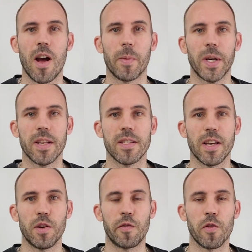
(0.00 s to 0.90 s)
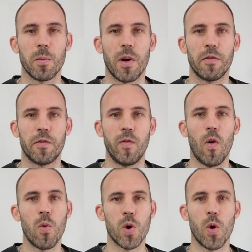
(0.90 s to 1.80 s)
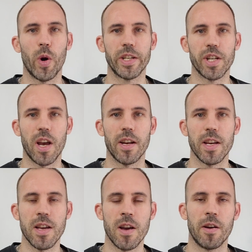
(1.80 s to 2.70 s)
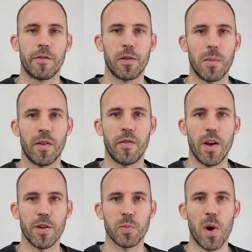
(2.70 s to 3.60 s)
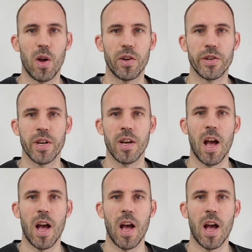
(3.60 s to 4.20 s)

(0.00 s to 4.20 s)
I'm going to take you through my full koi journey from my first pond